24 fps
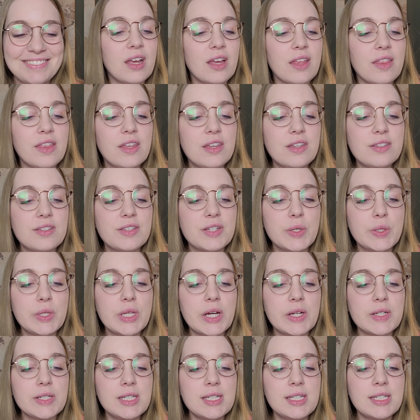This
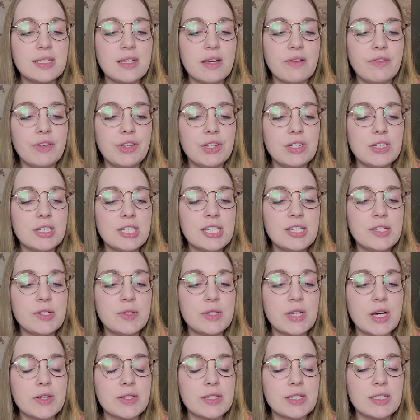2007 to
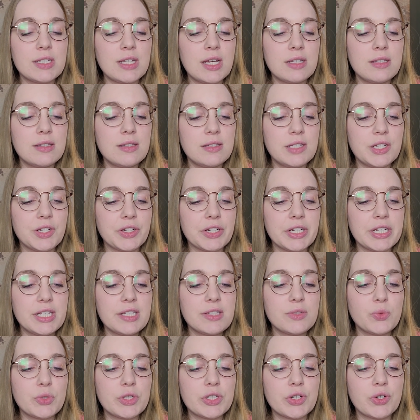2010 series
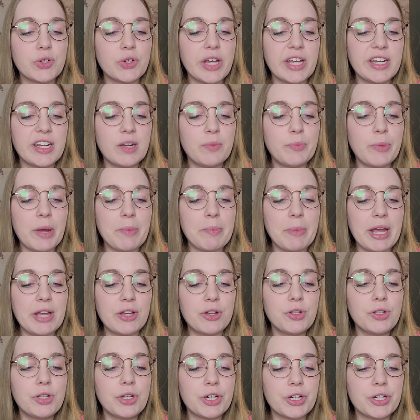was created by Michael
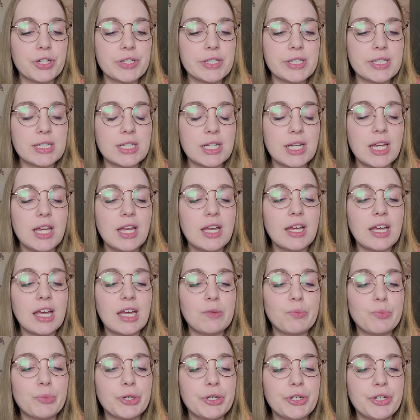Hurst and
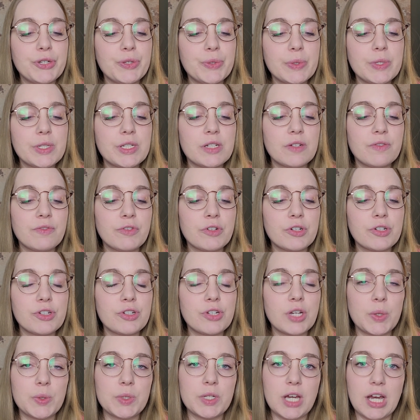produced for
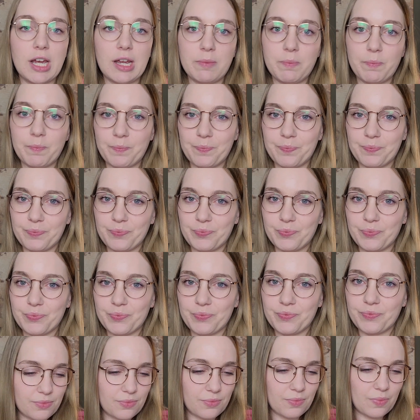Showtime.
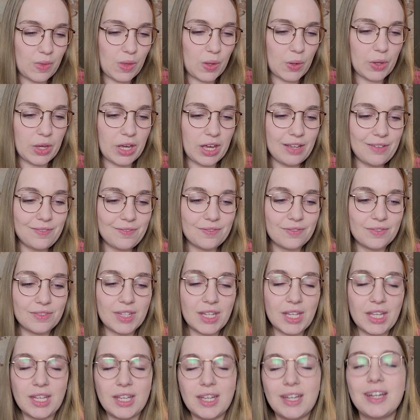Okay,
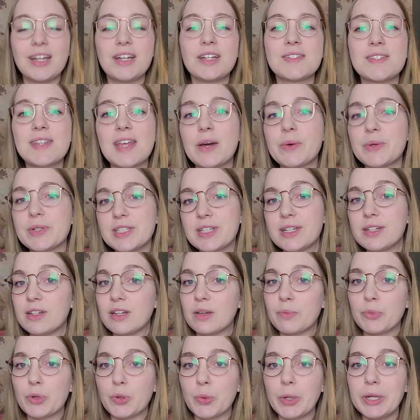so that was hint
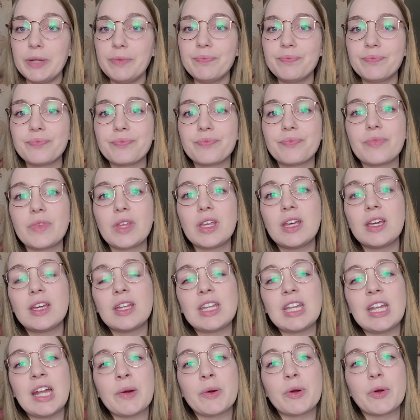number 1.
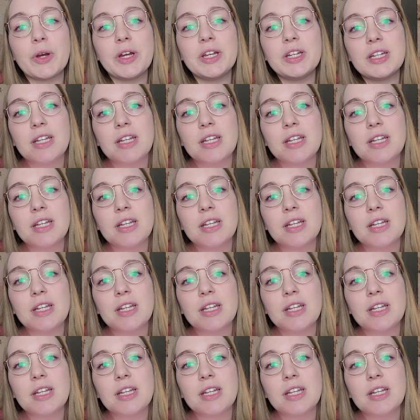Now we're going to